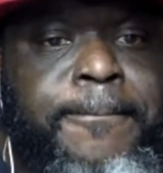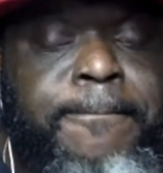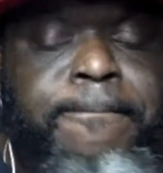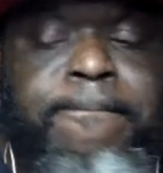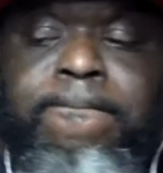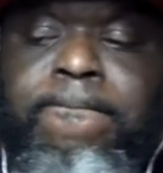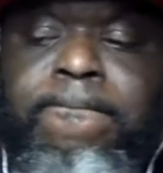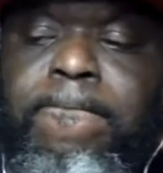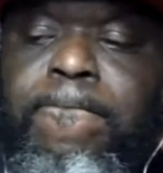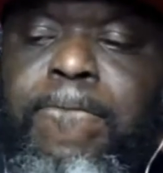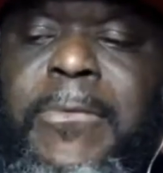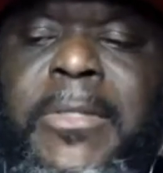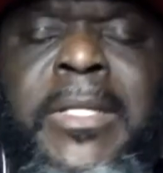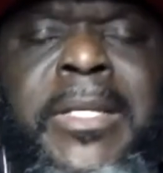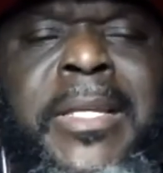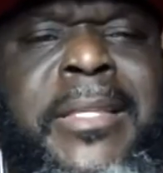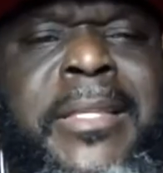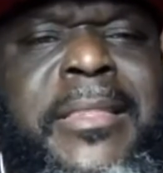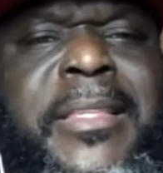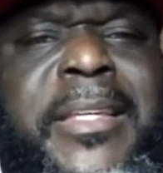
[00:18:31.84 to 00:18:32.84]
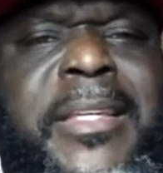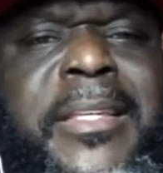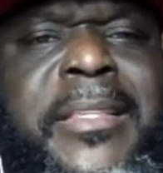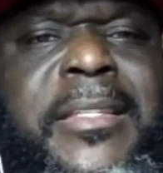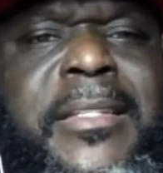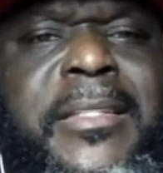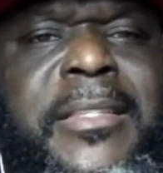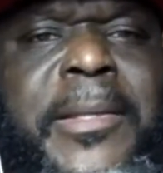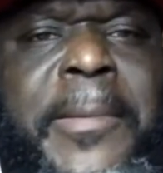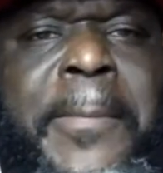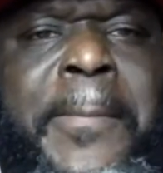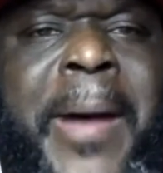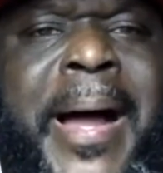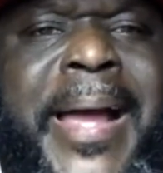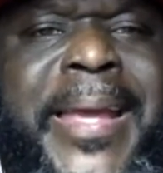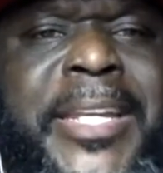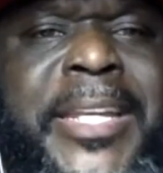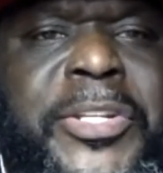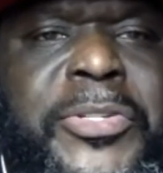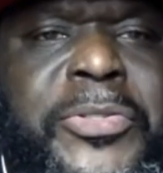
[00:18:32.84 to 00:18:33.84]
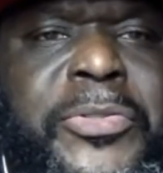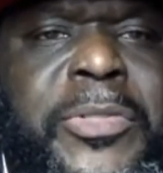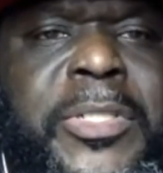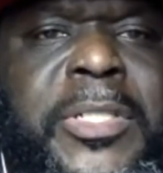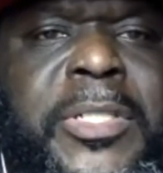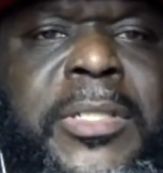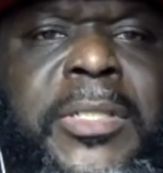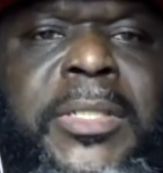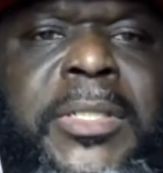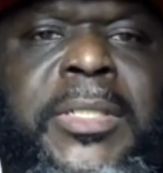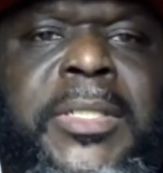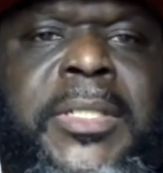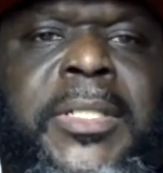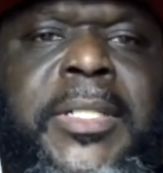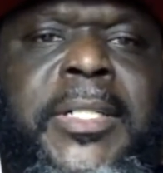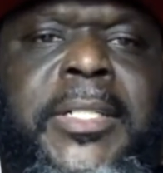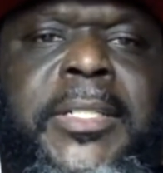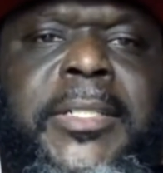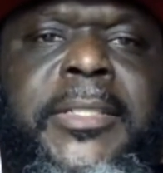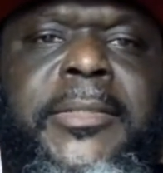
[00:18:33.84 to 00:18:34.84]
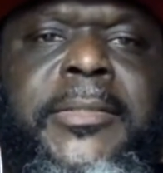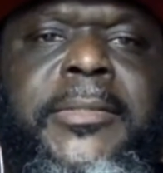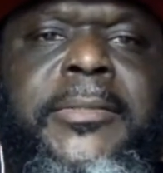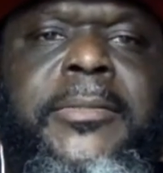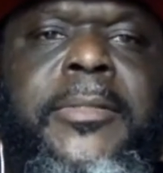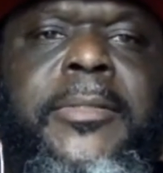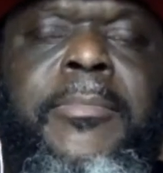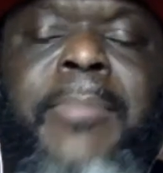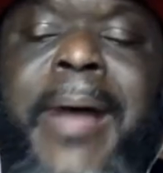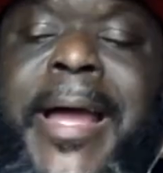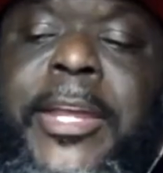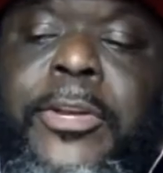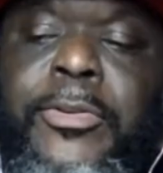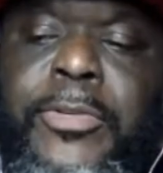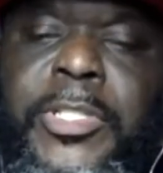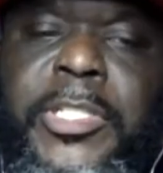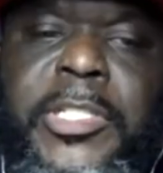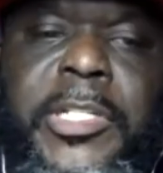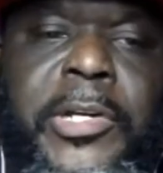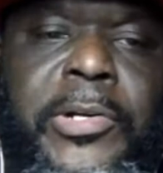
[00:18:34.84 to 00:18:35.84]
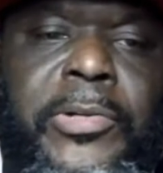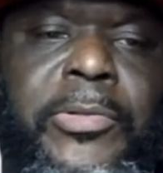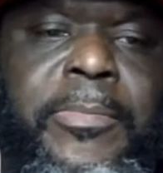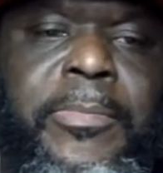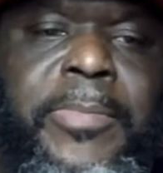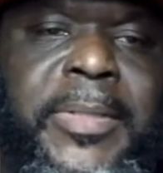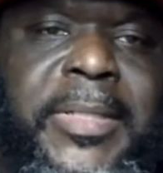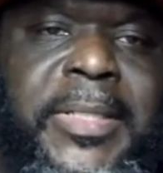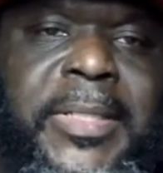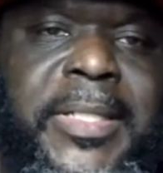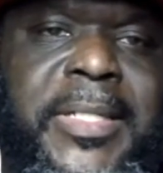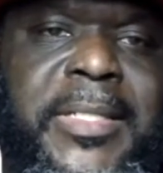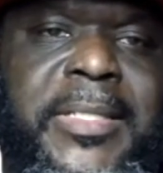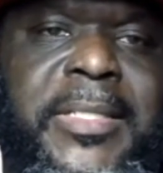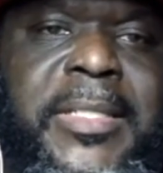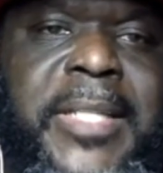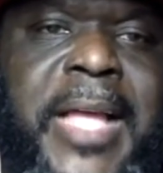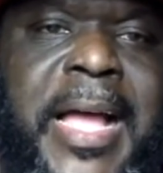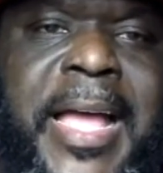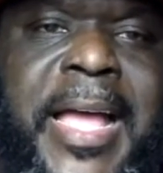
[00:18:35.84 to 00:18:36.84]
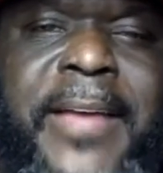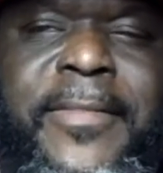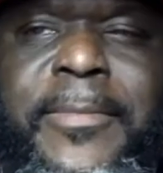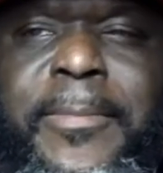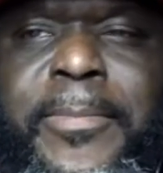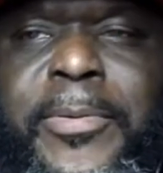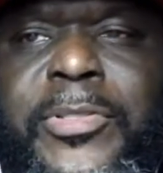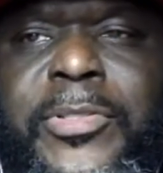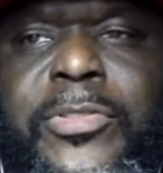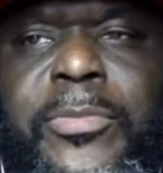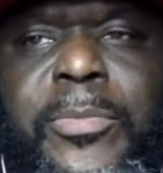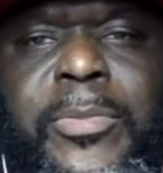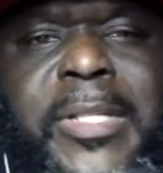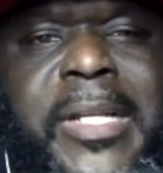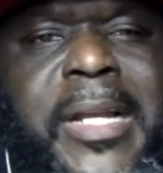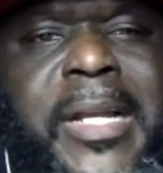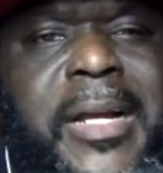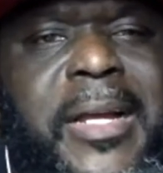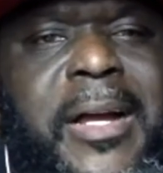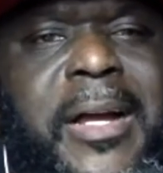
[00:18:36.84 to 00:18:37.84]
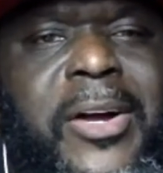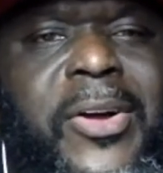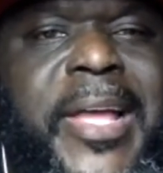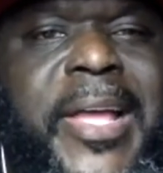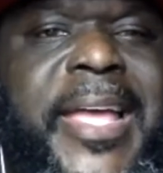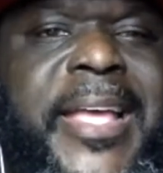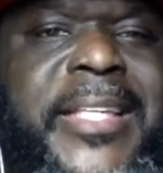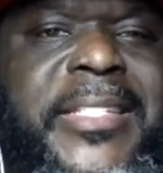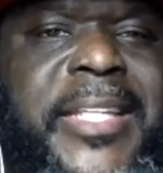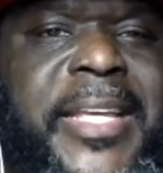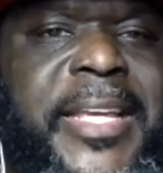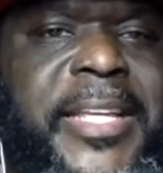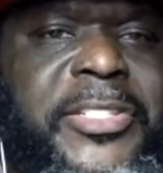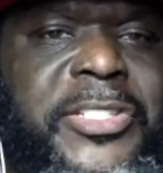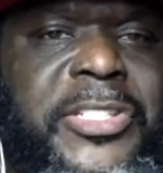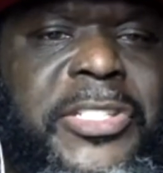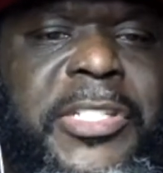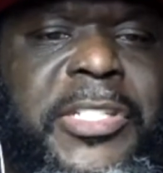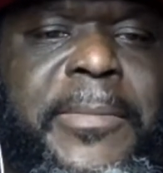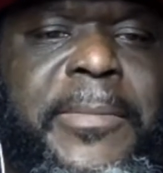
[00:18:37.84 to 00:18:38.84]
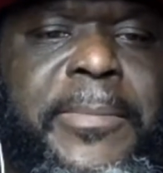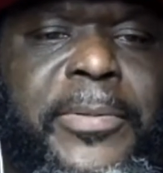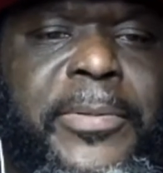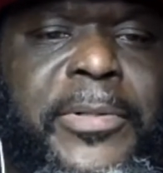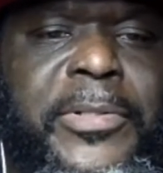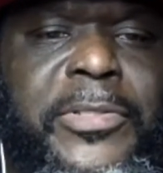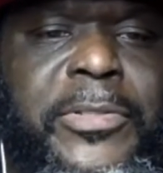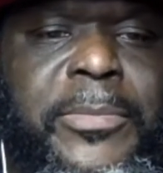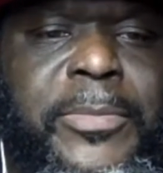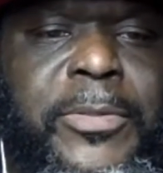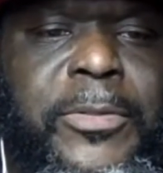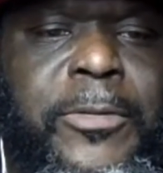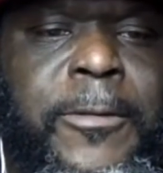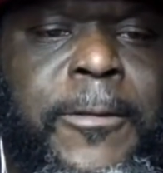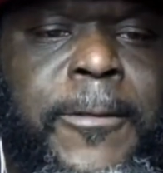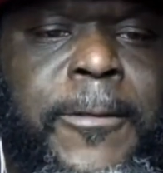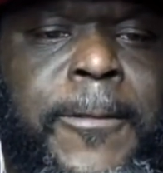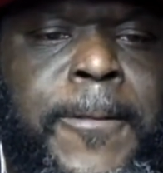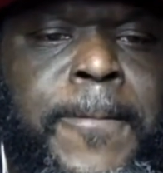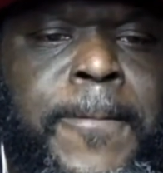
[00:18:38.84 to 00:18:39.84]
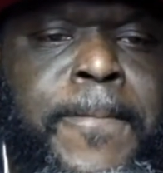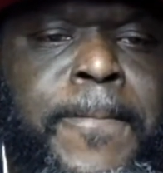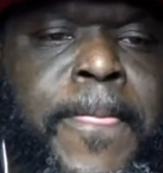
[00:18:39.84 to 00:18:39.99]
Um, and then the the minute uh, microscope is I have a principle that I call SHG principle,